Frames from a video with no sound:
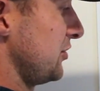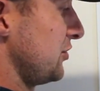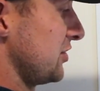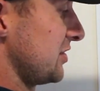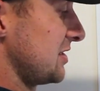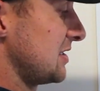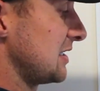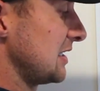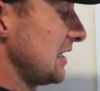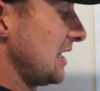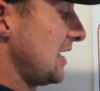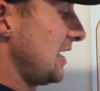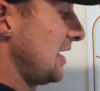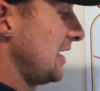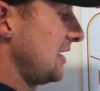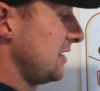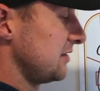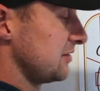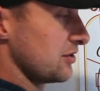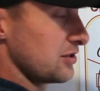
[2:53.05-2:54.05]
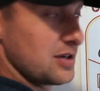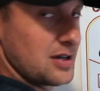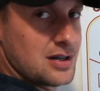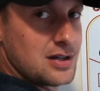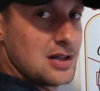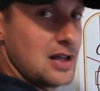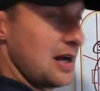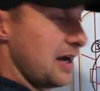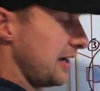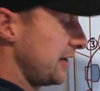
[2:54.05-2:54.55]
You just took a
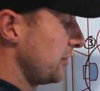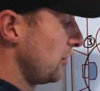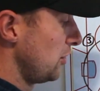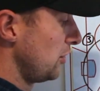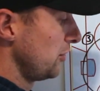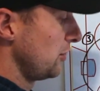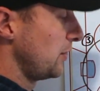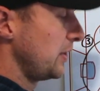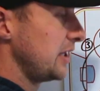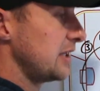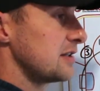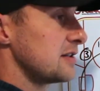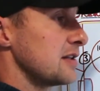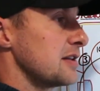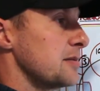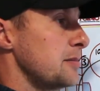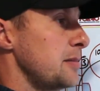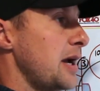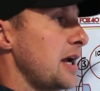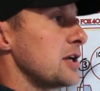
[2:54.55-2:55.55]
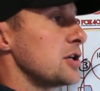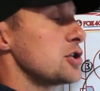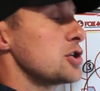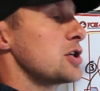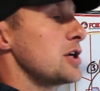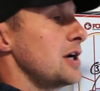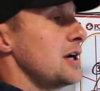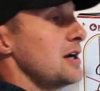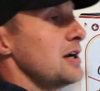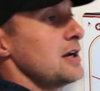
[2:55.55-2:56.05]
glide all the way into the bench.